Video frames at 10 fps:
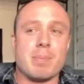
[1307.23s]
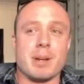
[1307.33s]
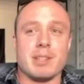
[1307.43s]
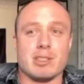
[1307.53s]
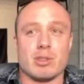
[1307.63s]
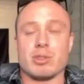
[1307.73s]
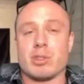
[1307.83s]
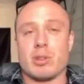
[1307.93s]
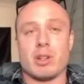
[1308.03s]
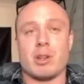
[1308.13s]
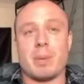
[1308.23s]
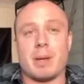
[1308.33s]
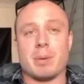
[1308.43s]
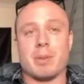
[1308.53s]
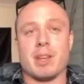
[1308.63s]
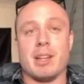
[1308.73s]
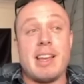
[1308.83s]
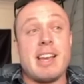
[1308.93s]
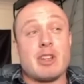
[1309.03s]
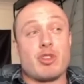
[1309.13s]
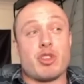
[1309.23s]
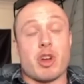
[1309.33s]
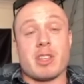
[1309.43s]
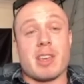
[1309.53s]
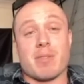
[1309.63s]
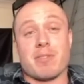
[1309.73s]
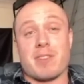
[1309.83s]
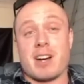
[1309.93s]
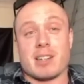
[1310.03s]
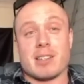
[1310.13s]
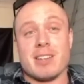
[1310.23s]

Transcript: But there's also a lot of people that don't give a fuck.